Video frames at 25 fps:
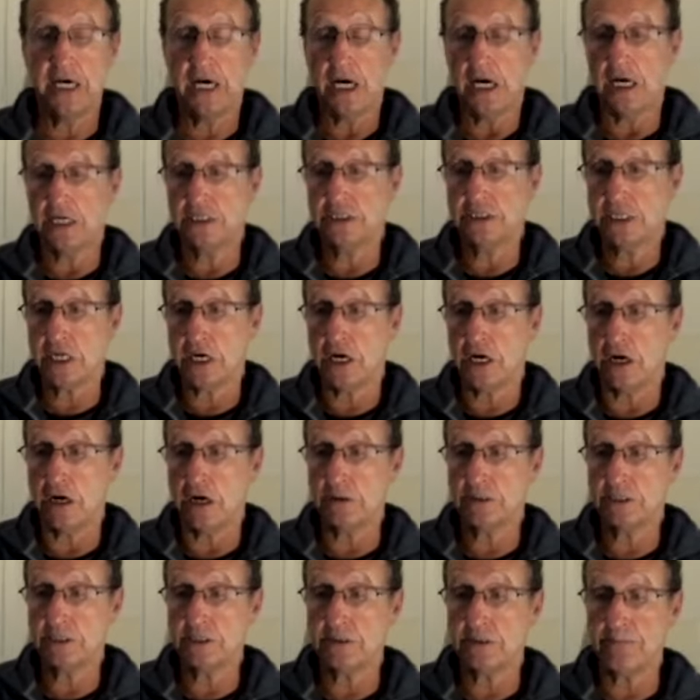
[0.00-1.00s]
and
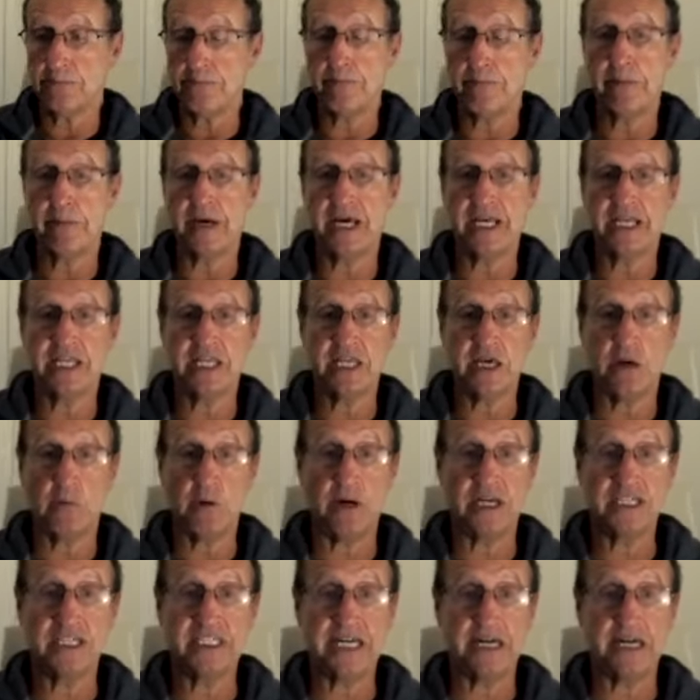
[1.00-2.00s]
can't make their
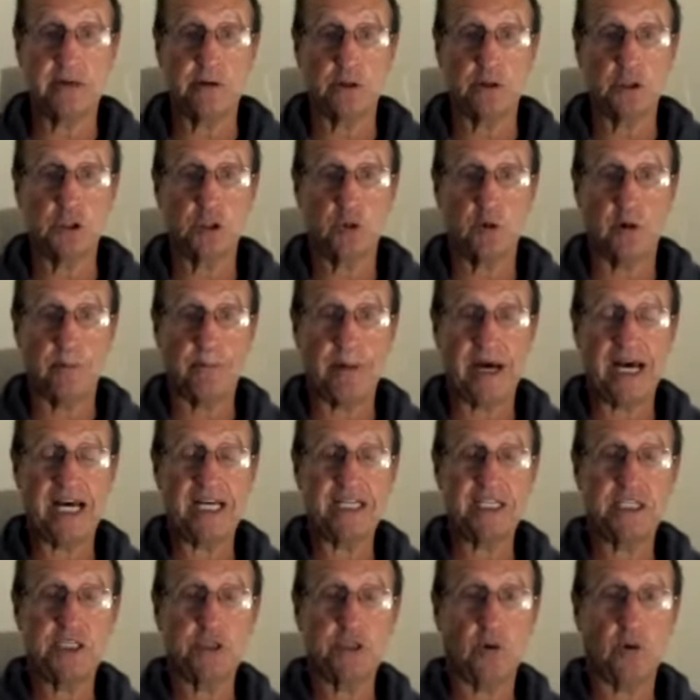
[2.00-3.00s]
way down onto a mat,
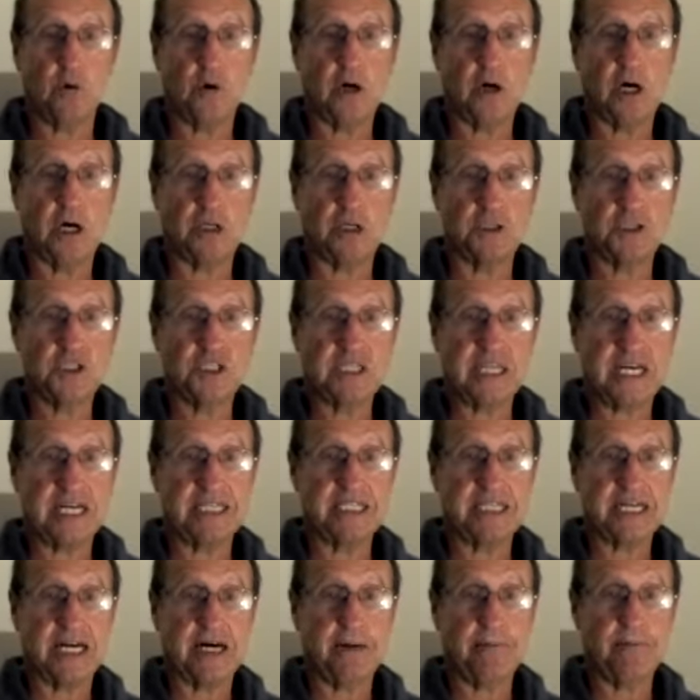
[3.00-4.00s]
or can't stand
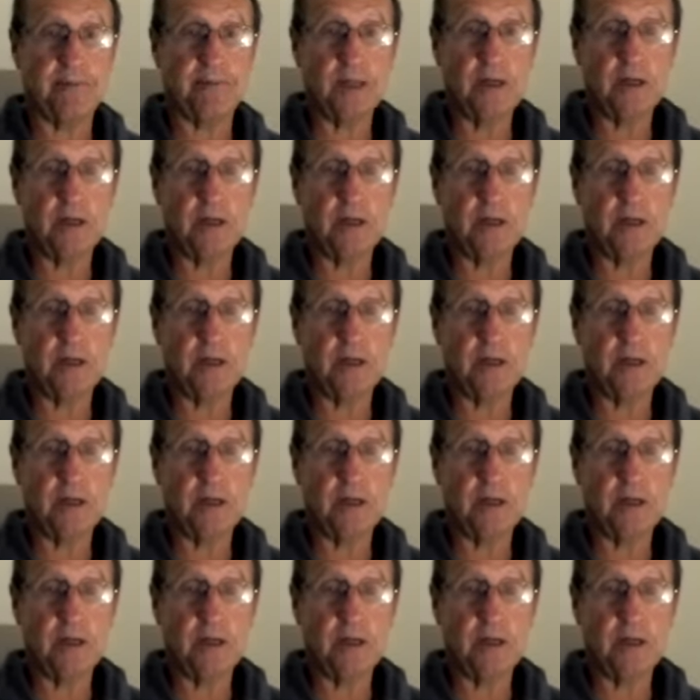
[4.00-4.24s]
up,